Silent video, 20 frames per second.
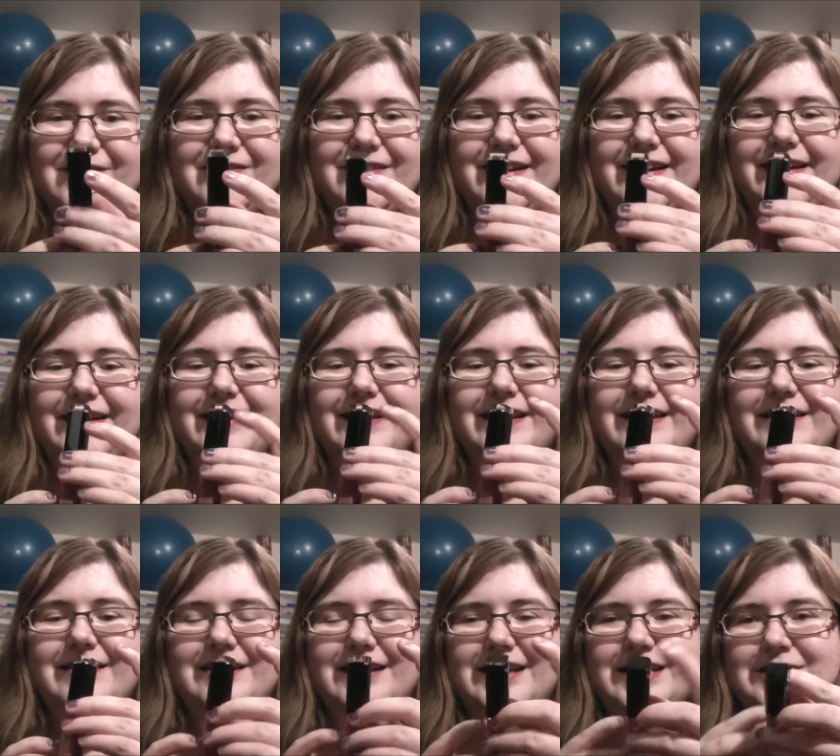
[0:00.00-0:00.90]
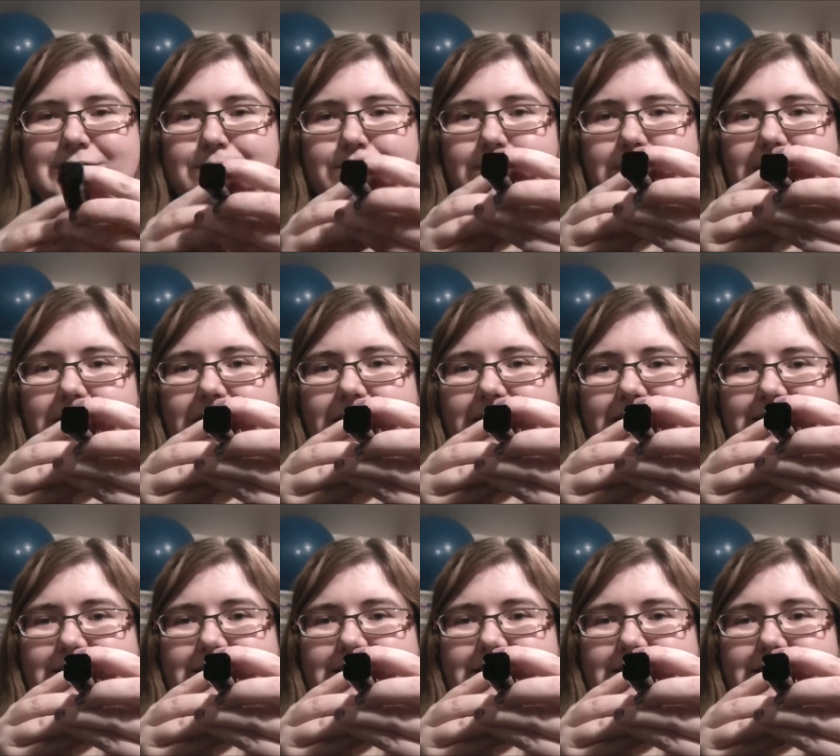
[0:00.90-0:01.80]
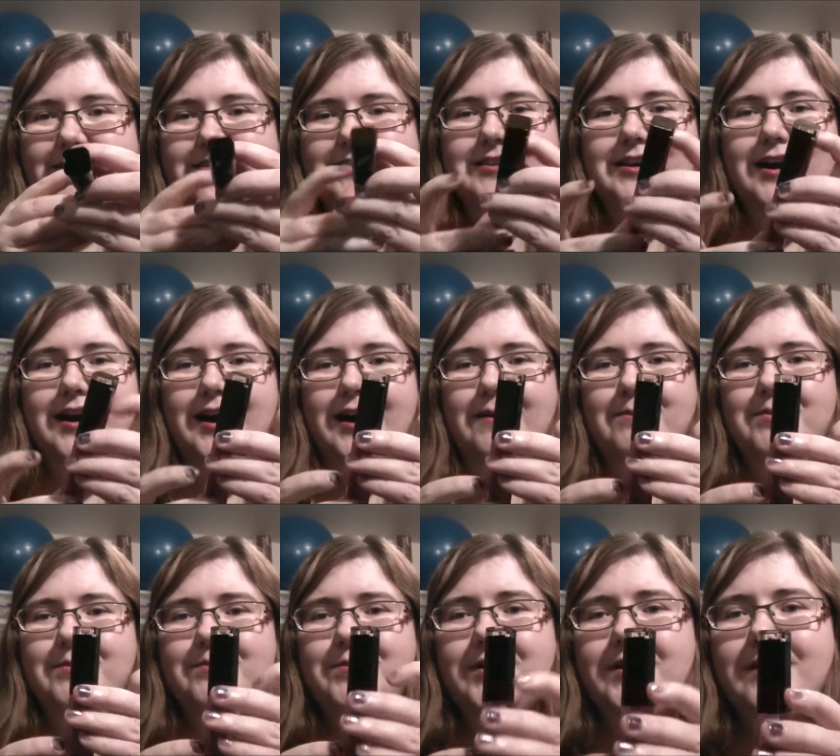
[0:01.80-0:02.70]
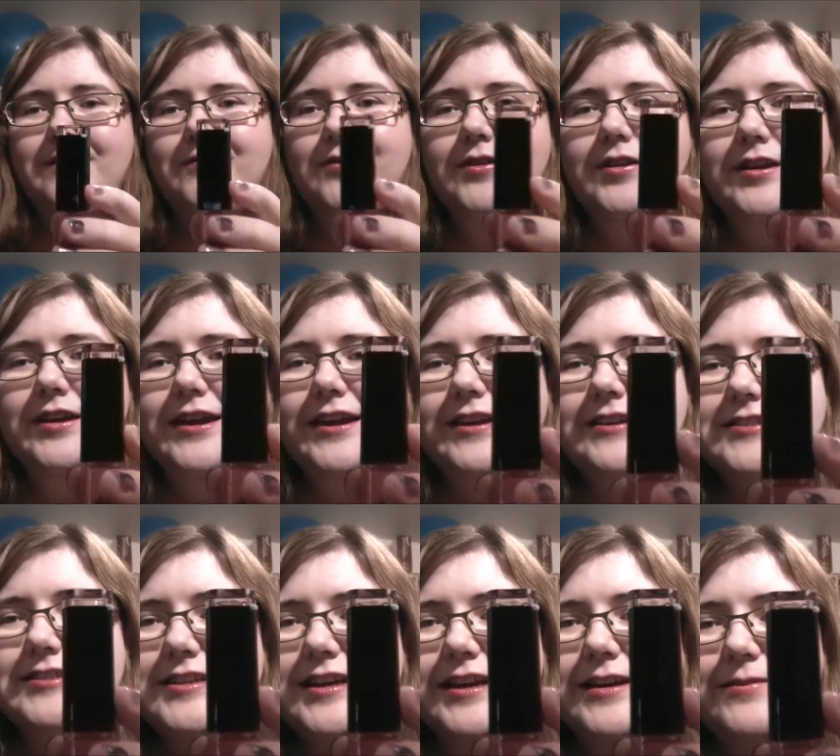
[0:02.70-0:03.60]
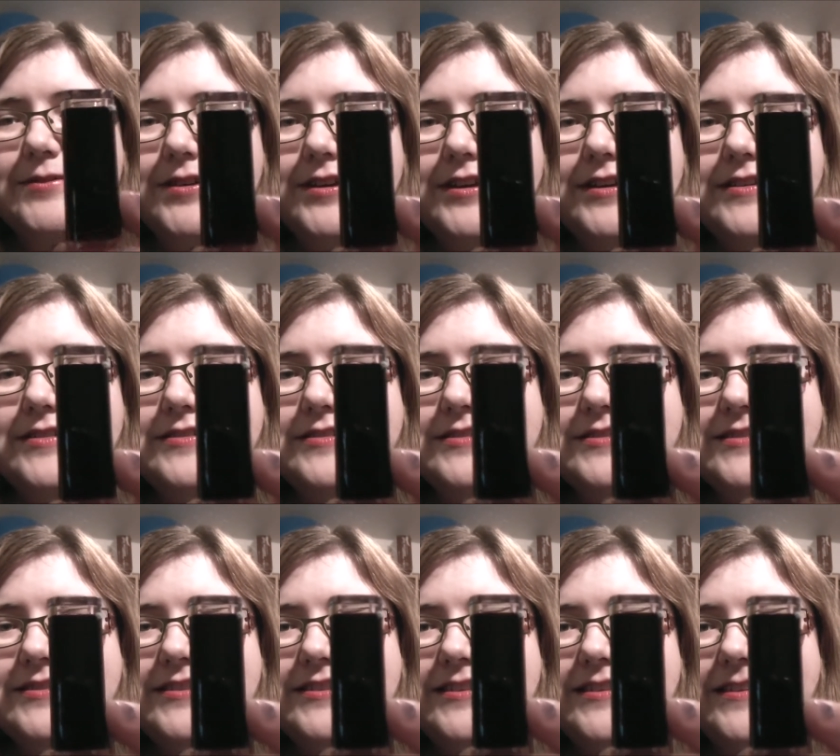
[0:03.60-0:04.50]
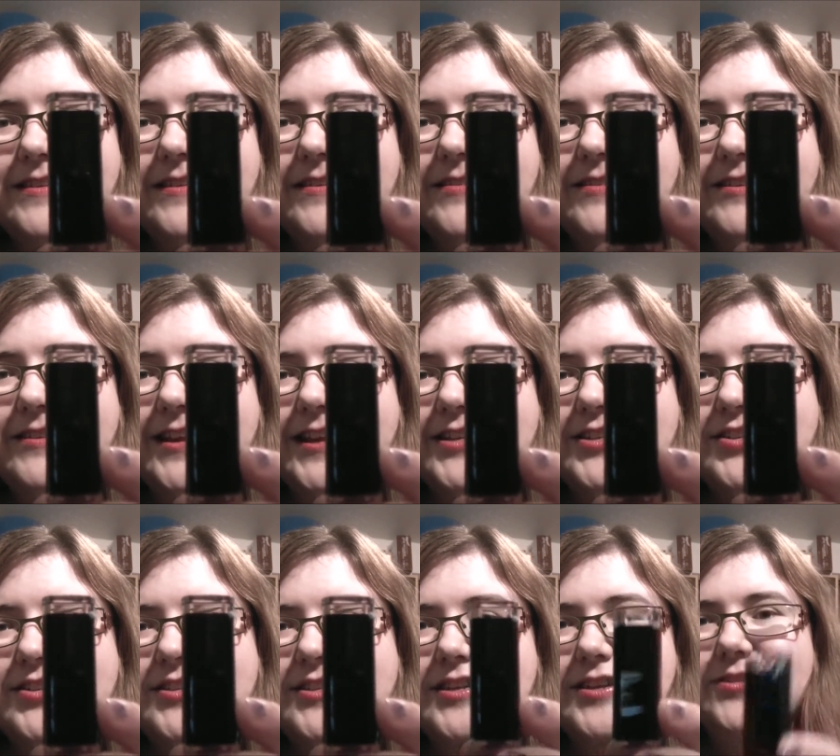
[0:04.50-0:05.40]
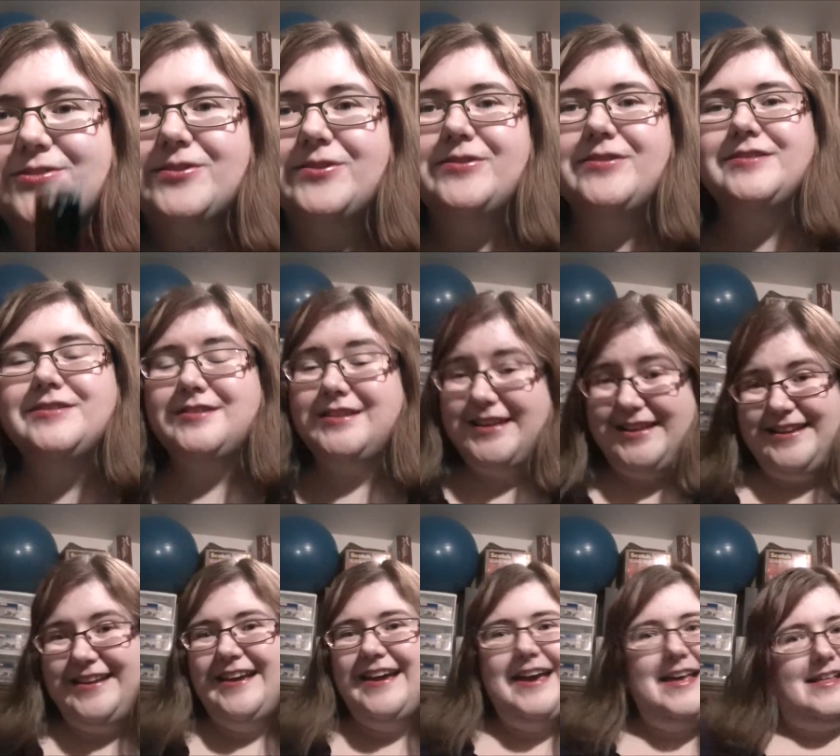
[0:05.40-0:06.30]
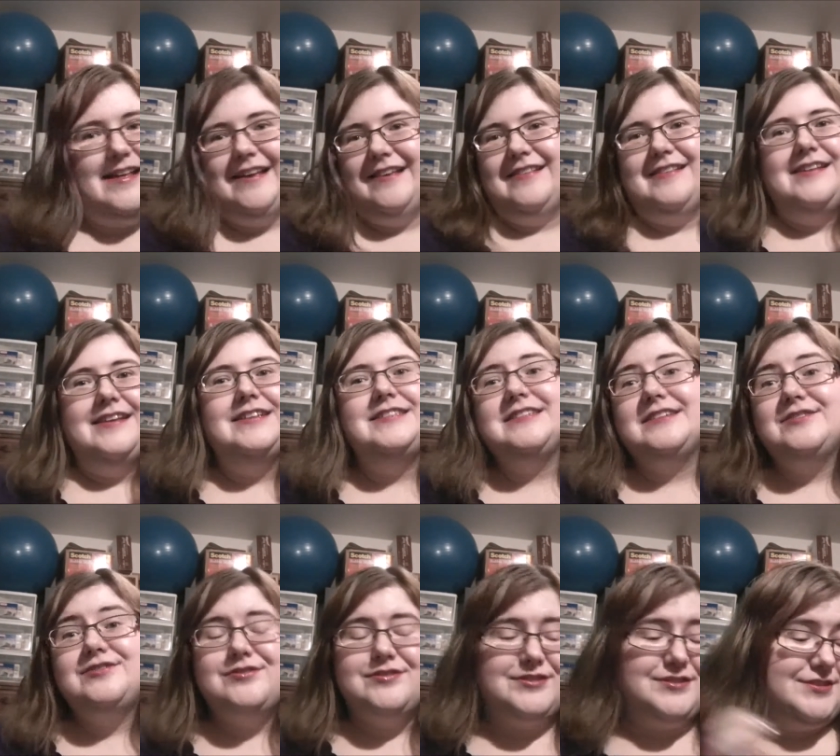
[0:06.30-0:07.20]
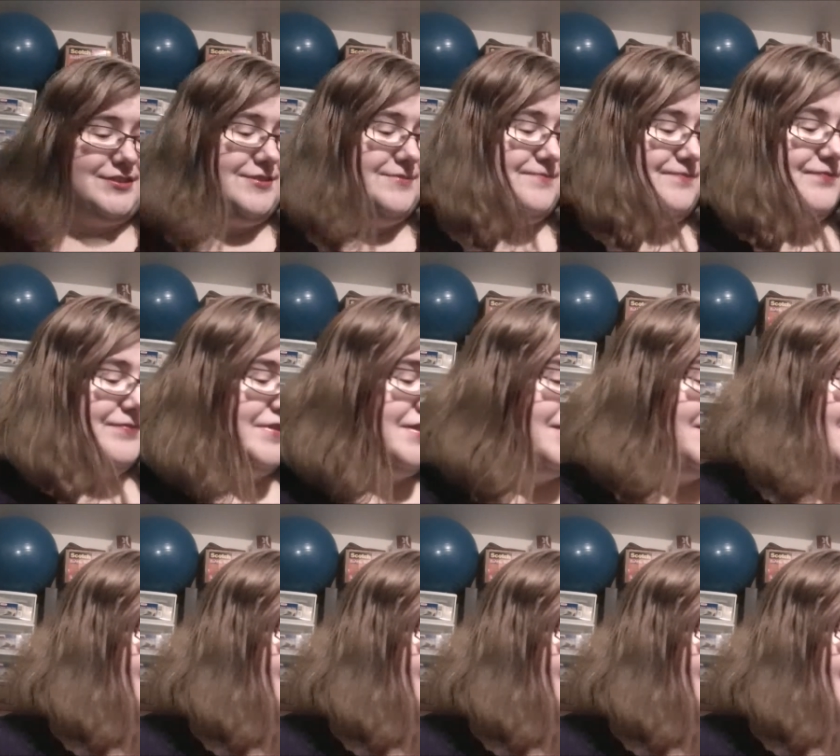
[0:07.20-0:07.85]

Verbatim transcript: though. It, it's black on top, but if you look at it sideways, you can actually see through it. So that I, it's interesting.